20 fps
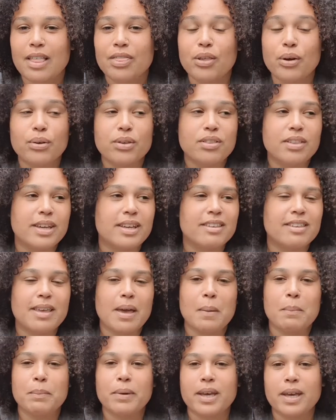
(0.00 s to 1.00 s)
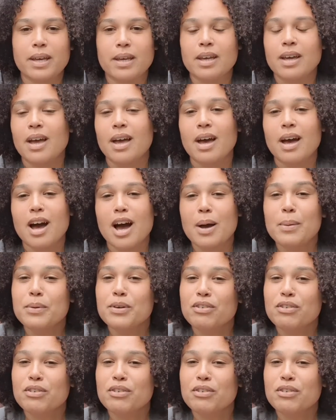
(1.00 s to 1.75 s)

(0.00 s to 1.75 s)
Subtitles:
those things can be, I'm